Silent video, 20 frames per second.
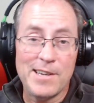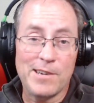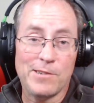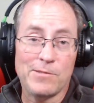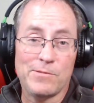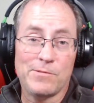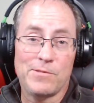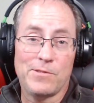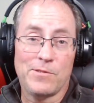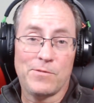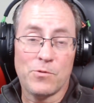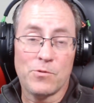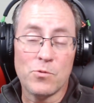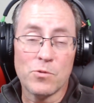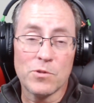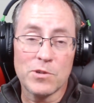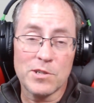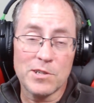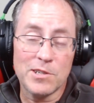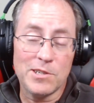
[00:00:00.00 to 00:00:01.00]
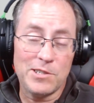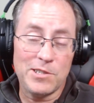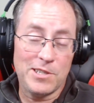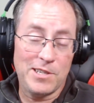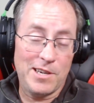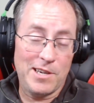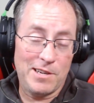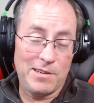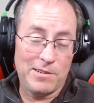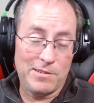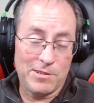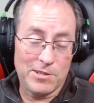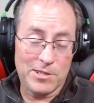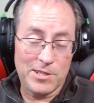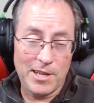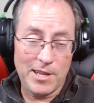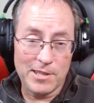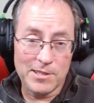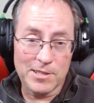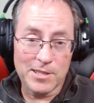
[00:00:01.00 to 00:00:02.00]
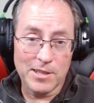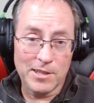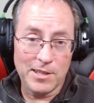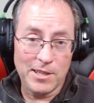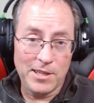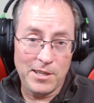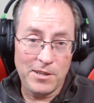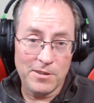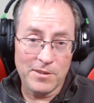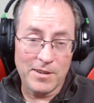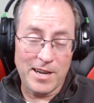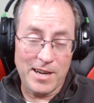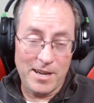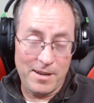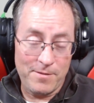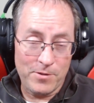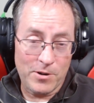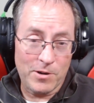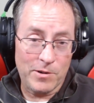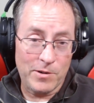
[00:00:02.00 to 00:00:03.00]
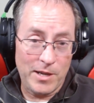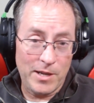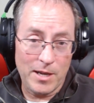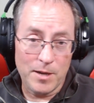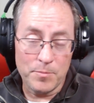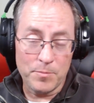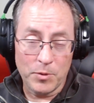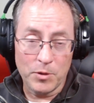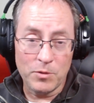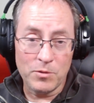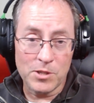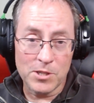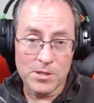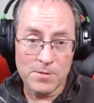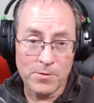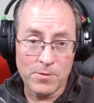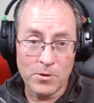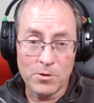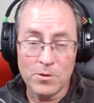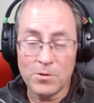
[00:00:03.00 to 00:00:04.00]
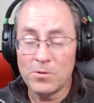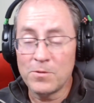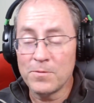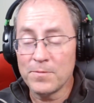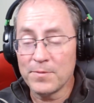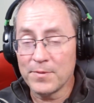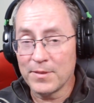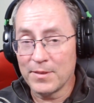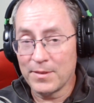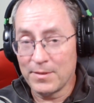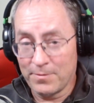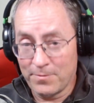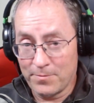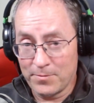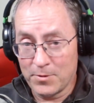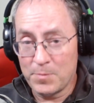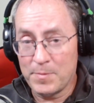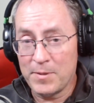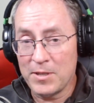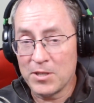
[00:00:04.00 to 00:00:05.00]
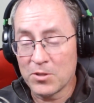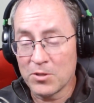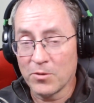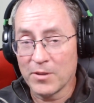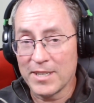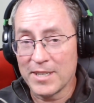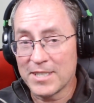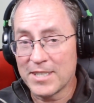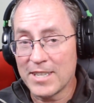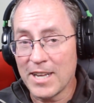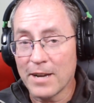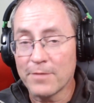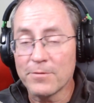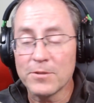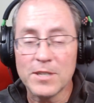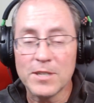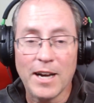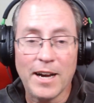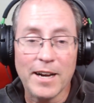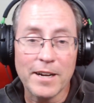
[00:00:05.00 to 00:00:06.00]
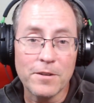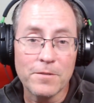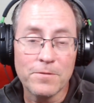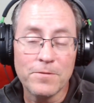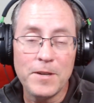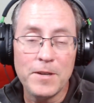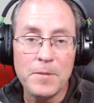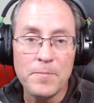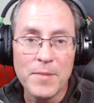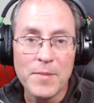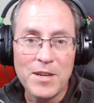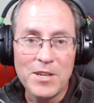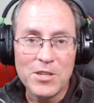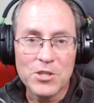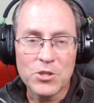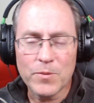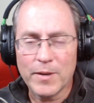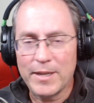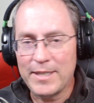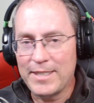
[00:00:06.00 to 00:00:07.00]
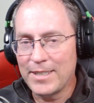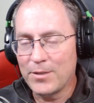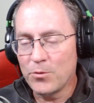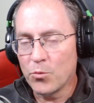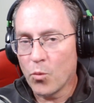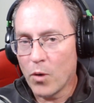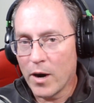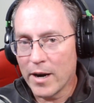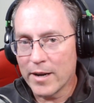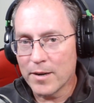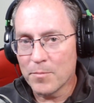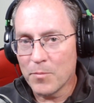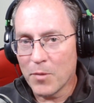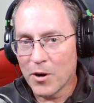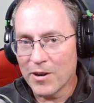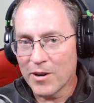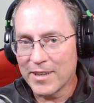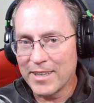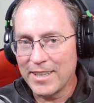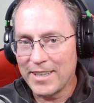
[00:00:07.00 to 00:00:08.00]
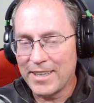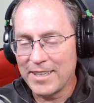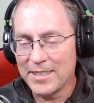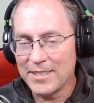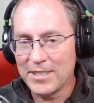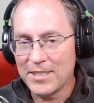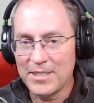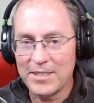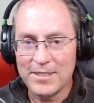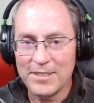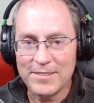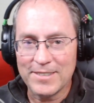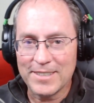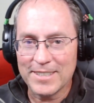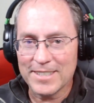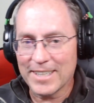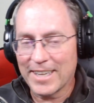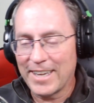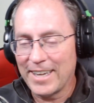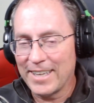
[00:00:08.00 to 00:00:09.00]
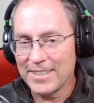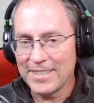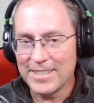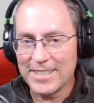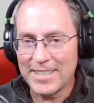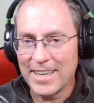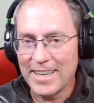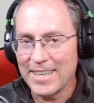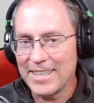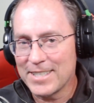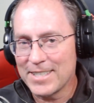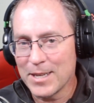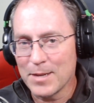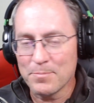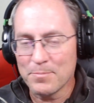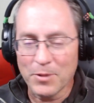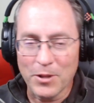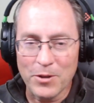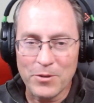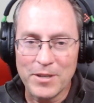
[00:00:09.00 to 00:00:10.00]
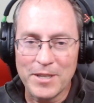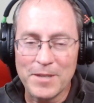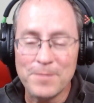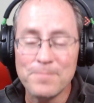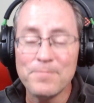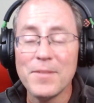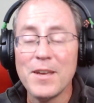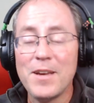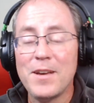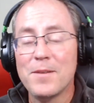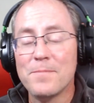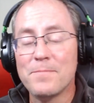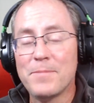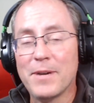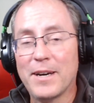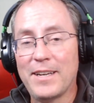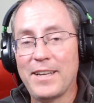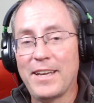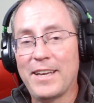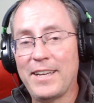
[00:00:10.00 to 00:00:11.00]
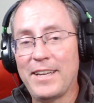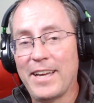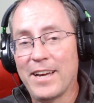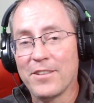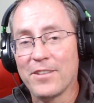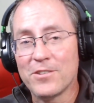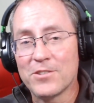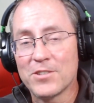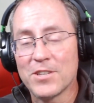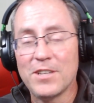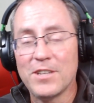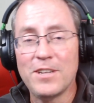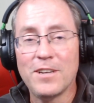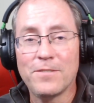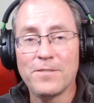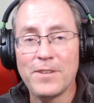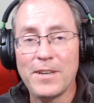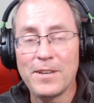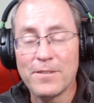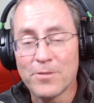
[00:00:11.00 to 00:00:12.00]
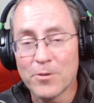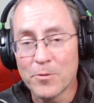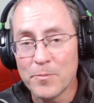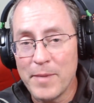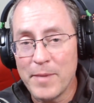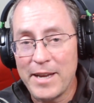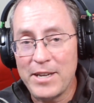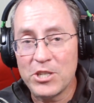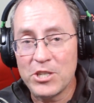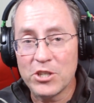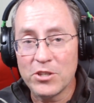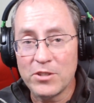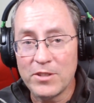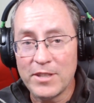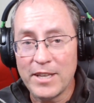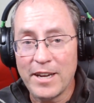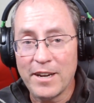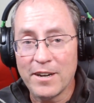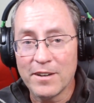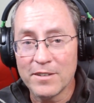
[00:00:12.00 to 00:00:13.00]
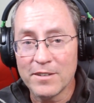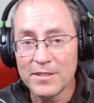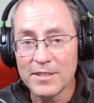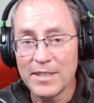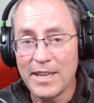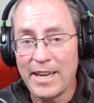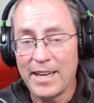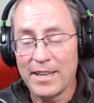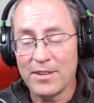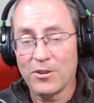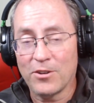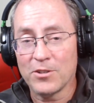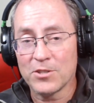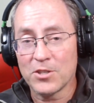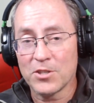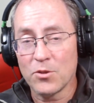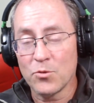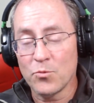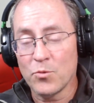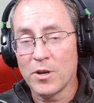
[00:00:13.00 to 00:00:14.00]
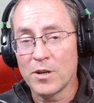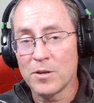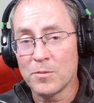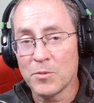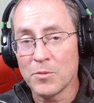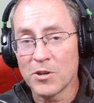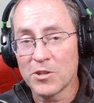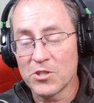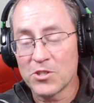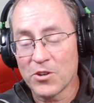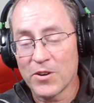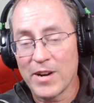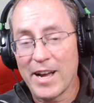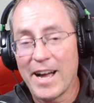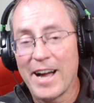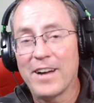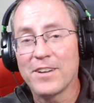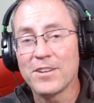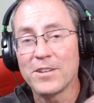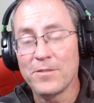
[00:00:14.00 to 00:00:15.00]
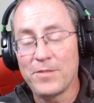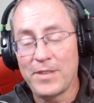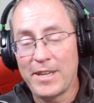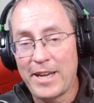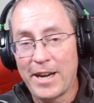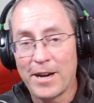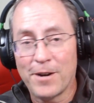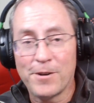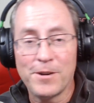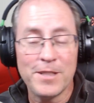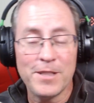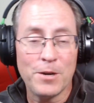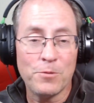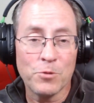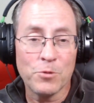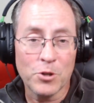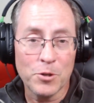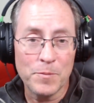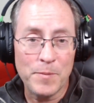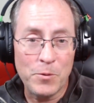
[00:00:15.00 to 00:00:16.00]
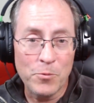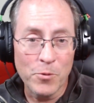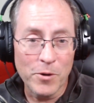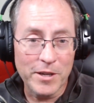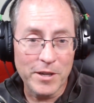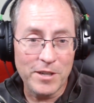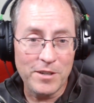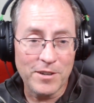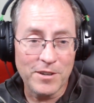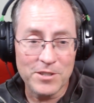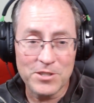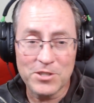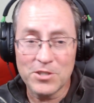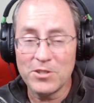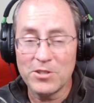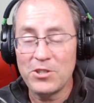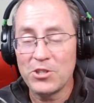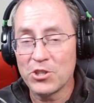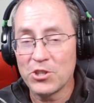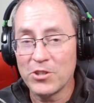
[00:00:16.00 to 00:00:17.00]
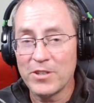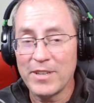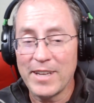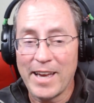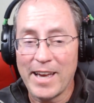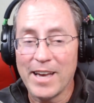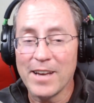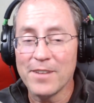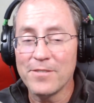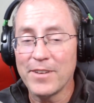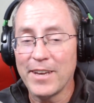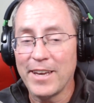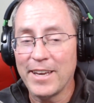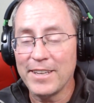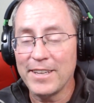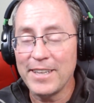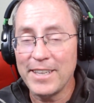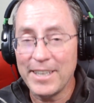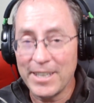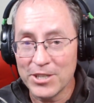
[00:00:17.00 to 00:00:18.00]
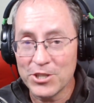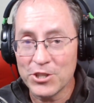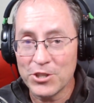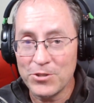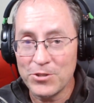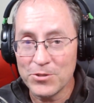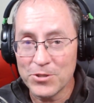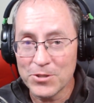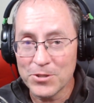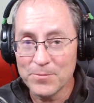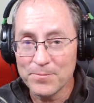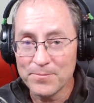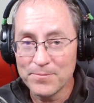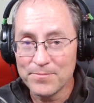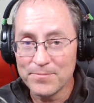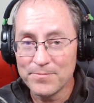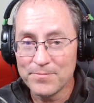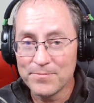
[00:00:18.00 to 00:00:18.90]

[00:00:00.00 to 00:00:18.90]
Now, of course, guys, you got to understand something here. I've already uploaded this photo to be sold as stock photography. So I did watermark it, because I can't let you guys upload it. But anyhow, there's enough information there, and also the watermarks are out of the area that we're going to be working on, so you shouldn't have any issues.